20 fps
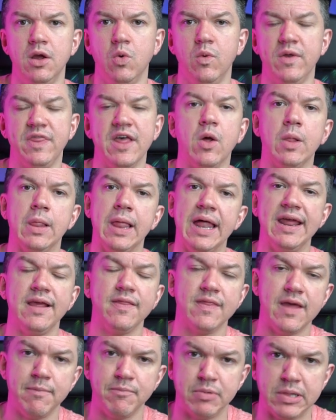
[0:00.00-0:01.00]
without
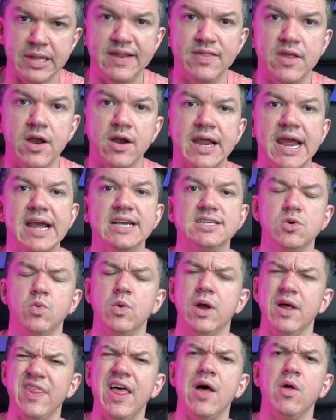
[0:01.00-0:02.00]
letting them plead their case or
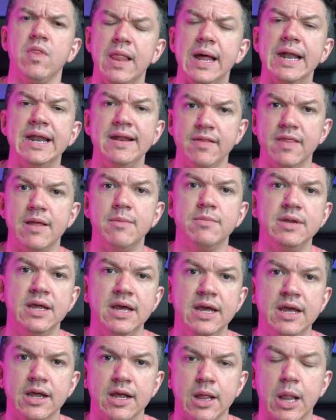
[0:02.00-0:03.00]
without letting them
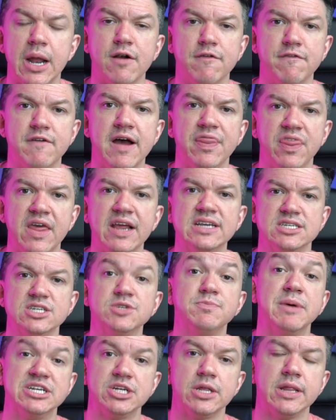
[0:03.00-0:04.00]
clarify things,
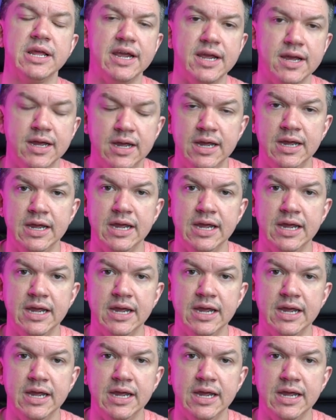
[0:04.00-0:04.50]
especially